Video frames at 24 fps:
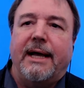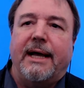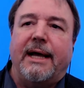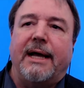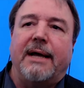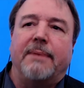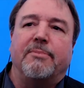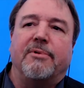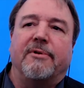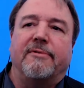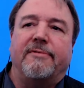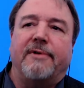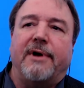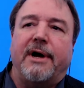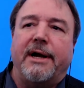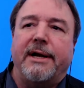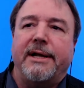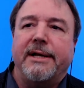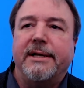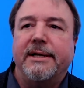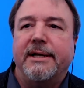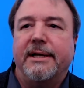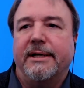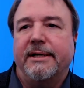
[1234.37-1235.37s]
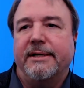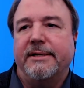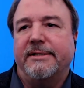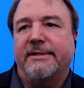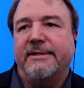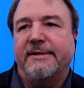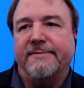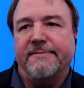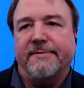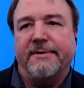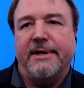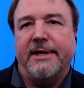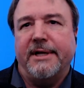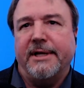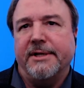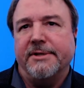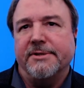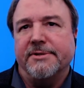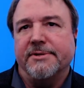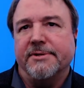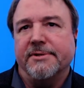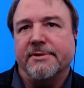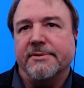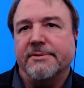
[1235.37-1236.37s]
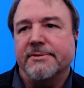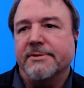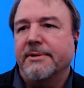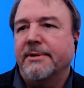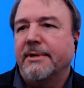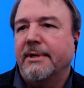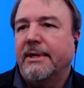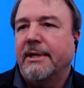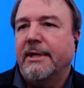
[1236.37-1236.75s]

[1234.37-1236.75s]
and providing different answers